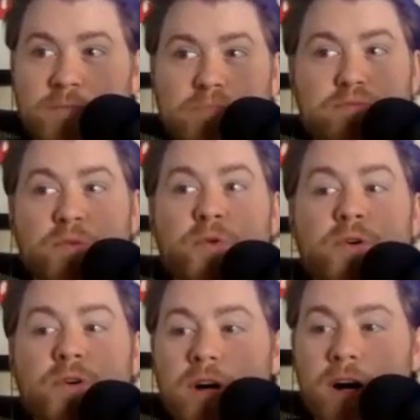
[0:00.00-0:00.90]

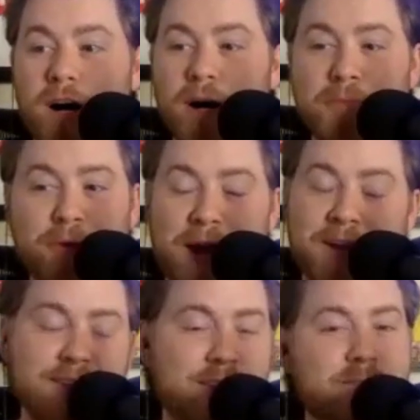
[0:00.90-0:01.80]
brutal. You're
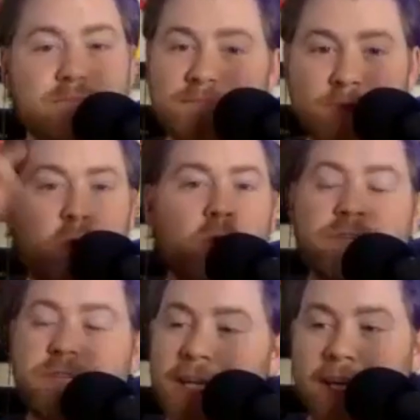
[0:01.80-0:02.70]
right. Don't
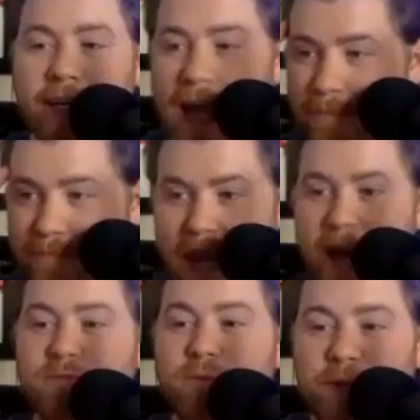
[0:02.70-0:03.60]
overthink it, game.
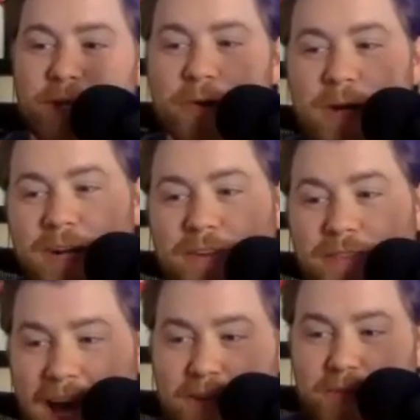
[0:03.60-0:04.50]
That is what we're going here.
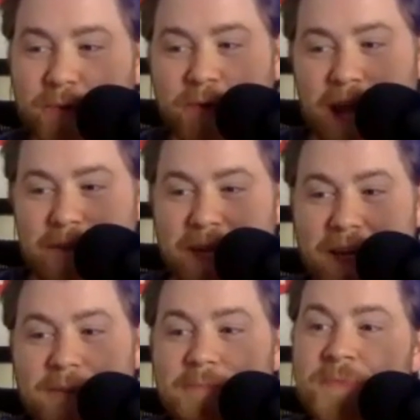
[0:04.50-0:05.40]
That is what we're naming it.